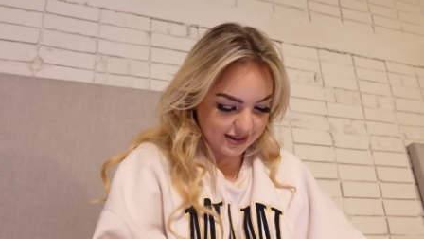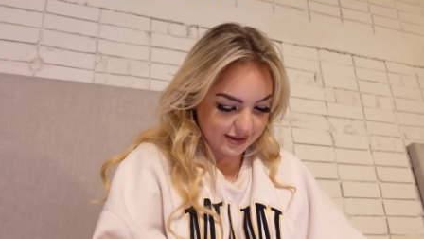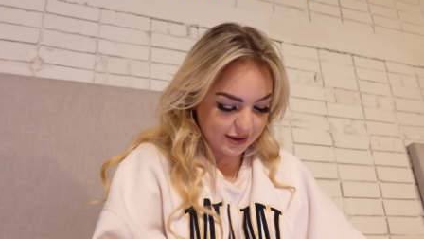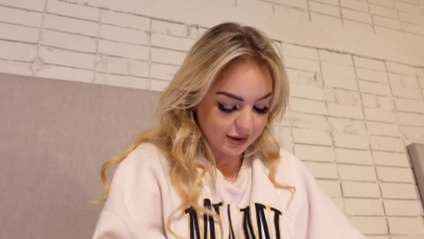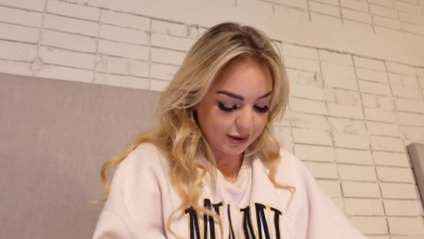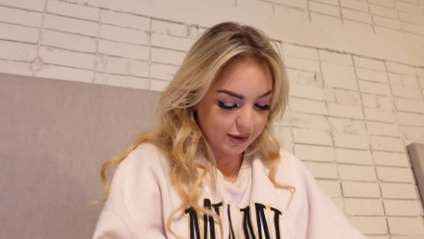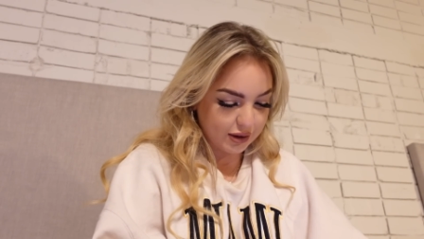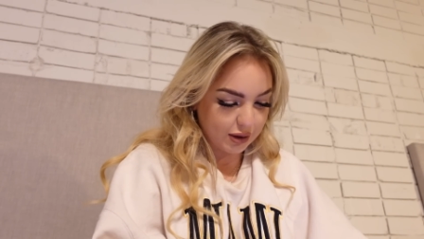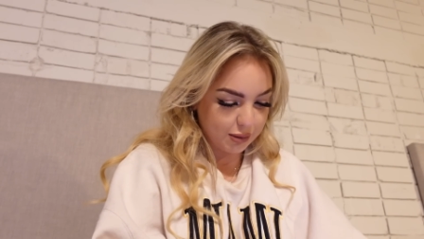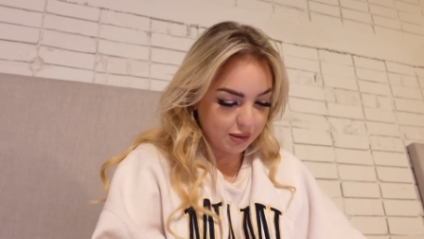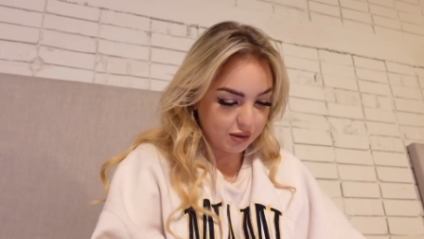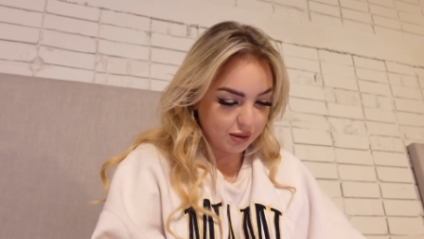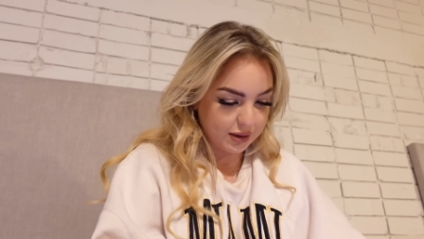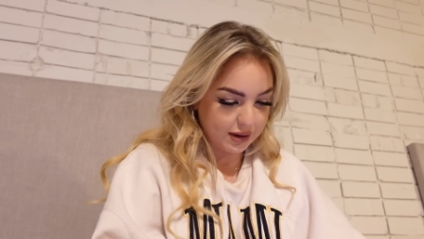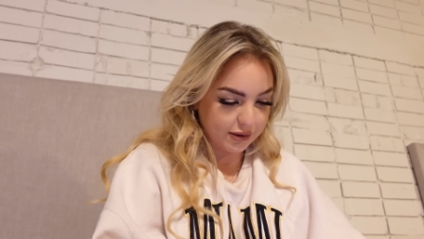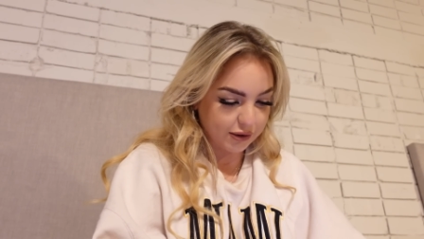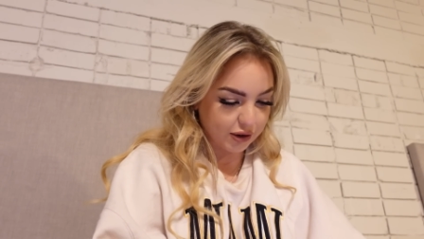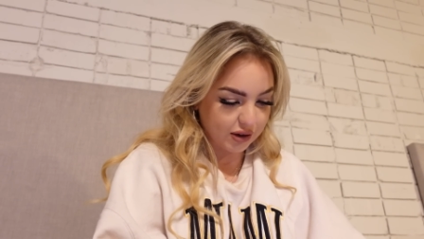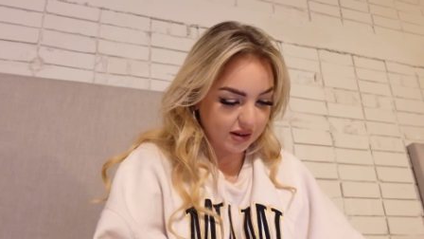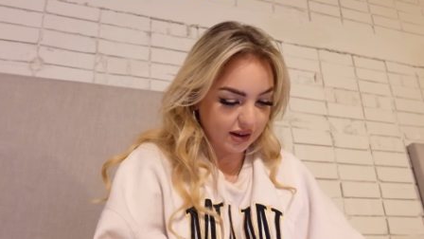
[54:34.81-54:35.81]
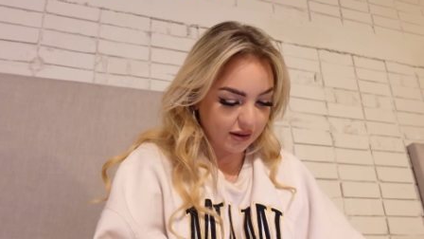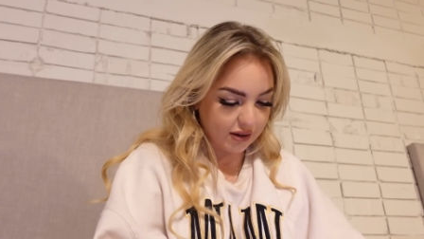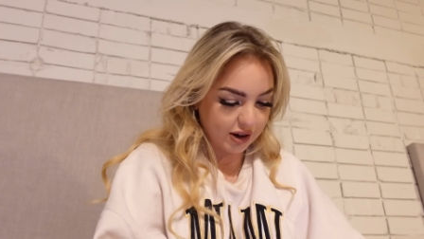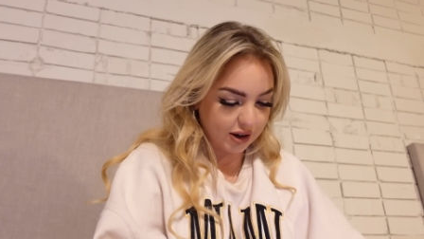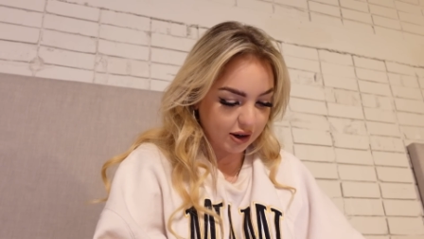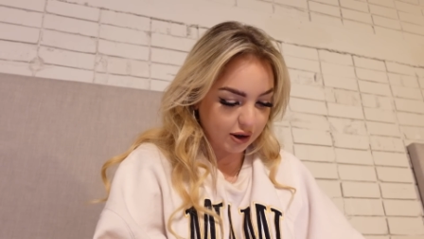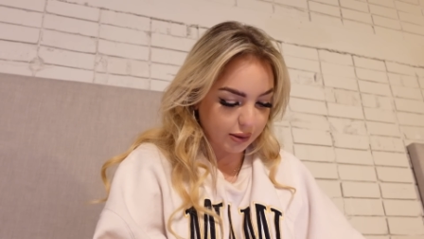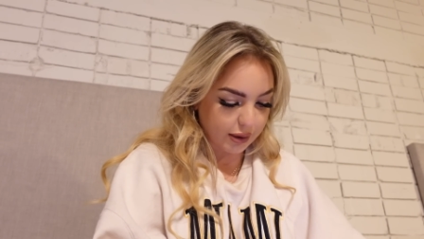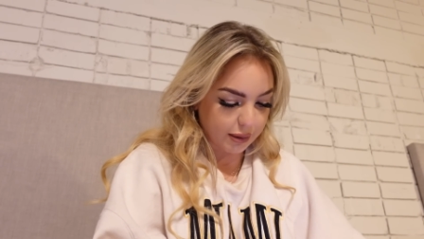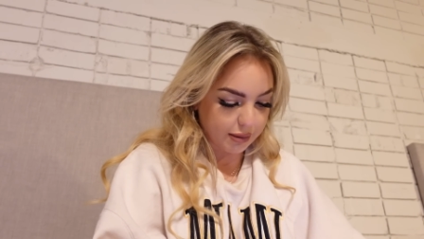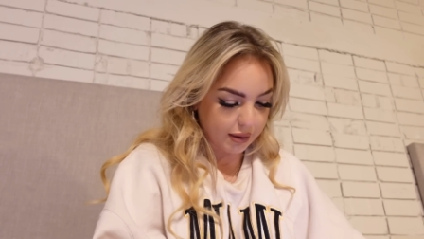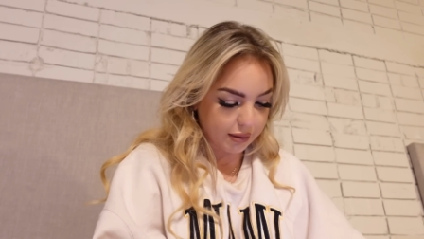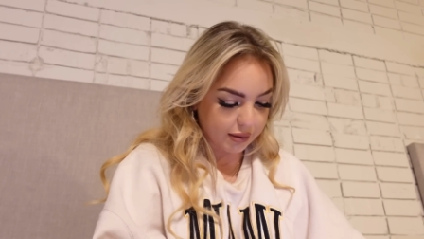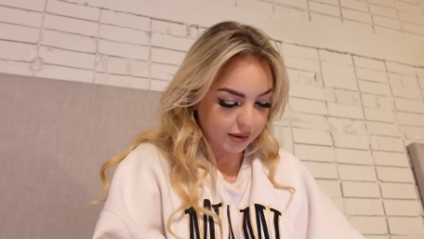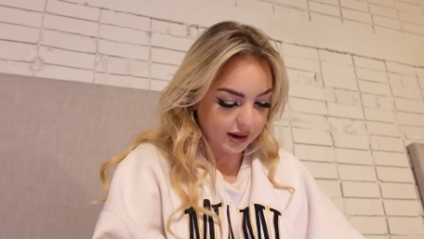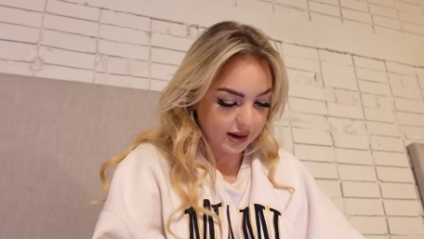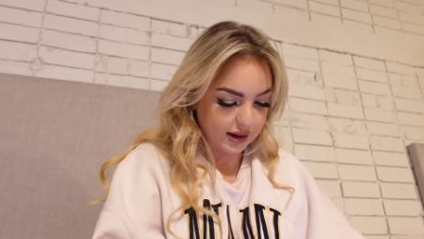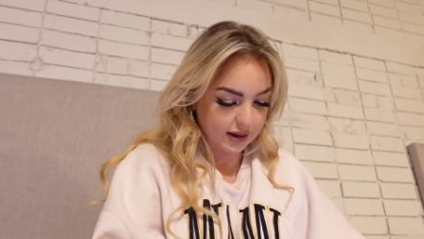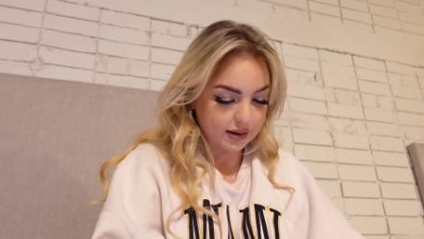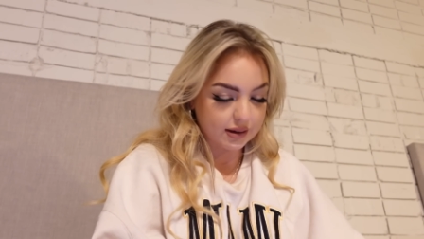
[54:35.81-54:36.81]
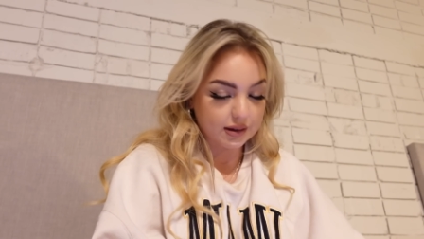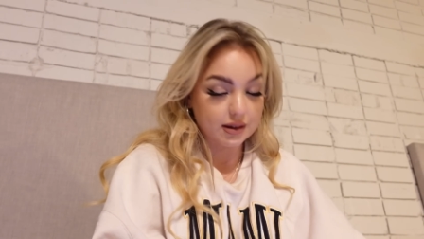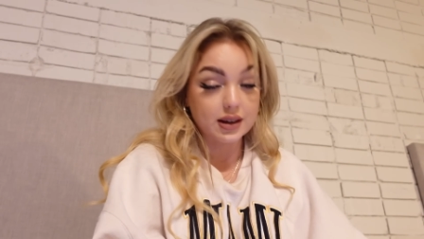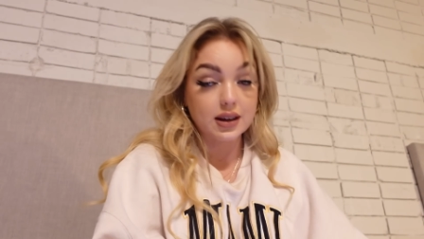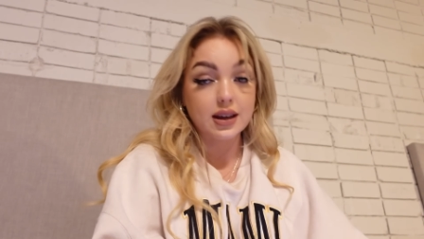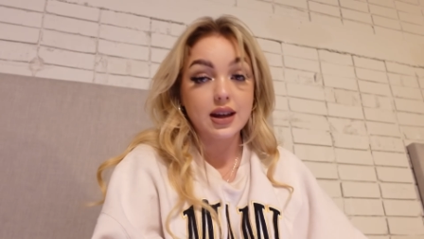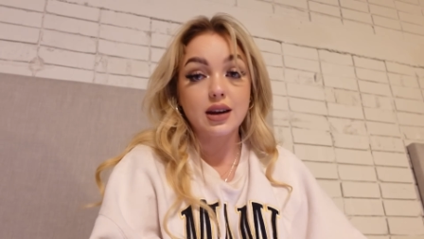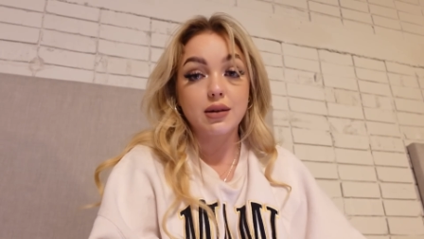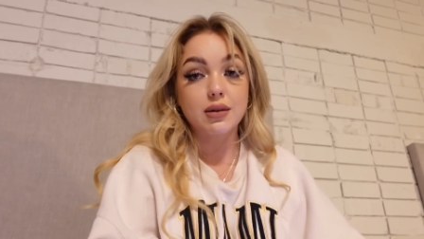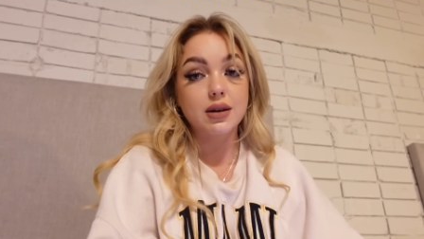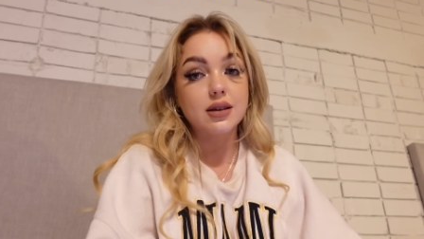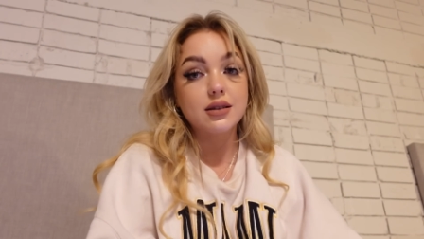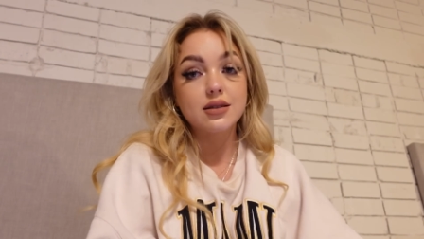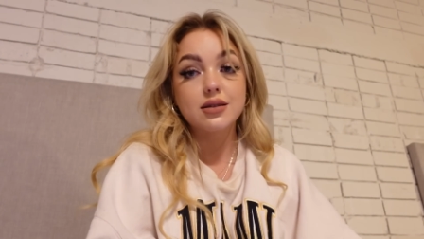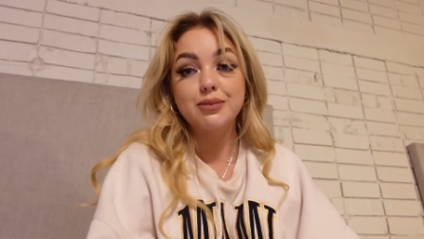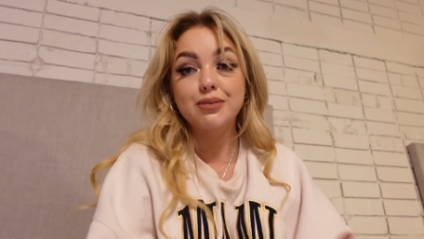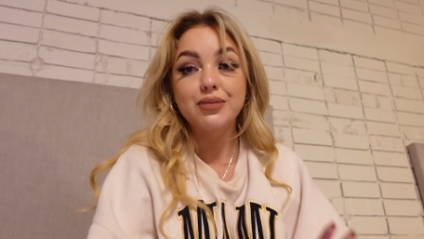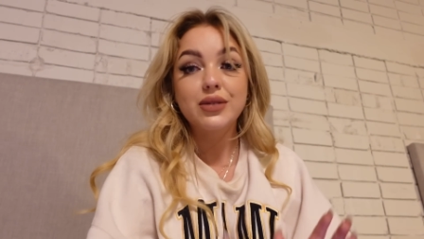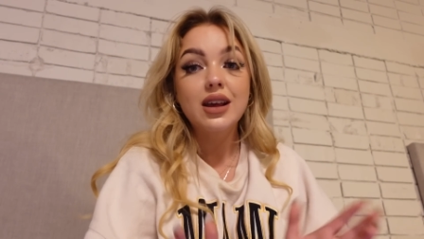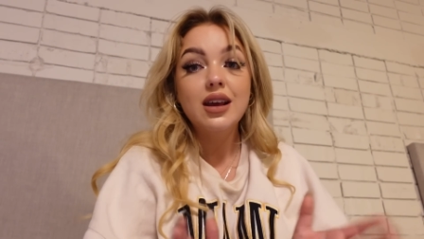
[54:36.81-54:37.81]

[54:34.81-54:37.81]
No, it's open 24 7. I don't know why people are cancelling. Anyways.